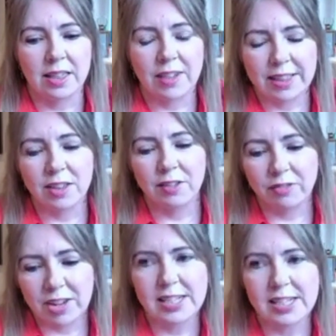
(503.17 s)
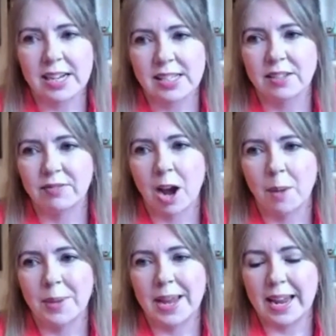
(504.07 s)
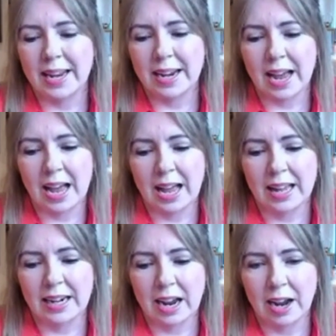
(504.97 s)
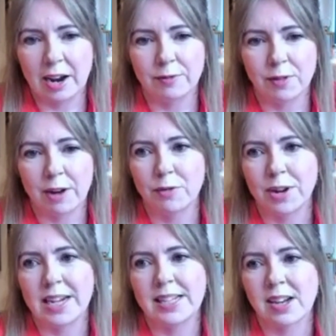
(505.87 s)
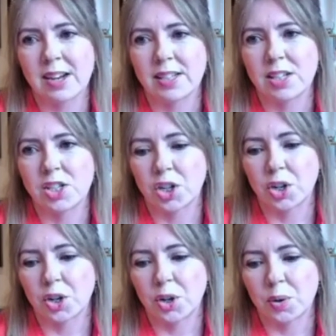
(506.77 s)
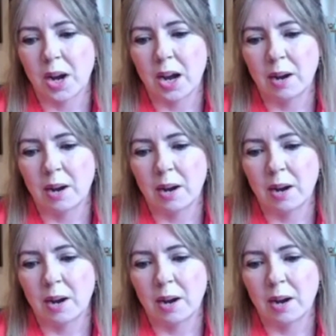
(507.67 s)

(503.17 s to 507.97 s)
fact that the fintechs have come in and have really started to